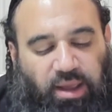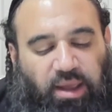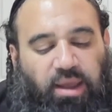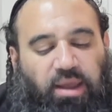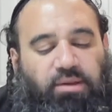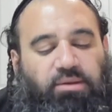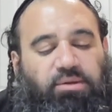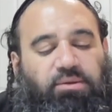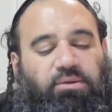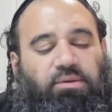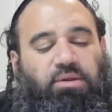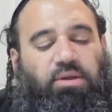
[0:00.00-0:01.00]
And
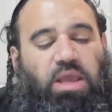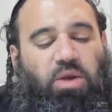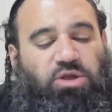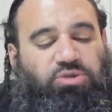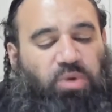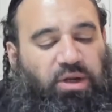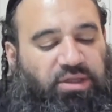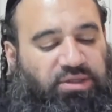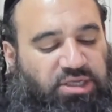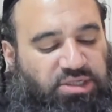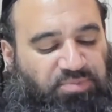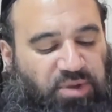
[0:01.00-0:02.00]
he was one of
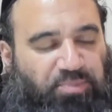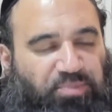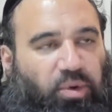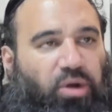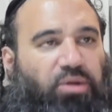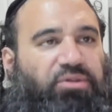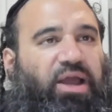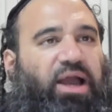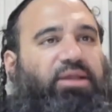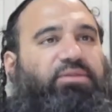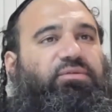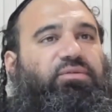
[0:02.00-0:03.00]
these people
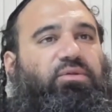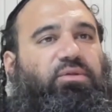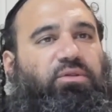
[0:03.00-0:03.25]
that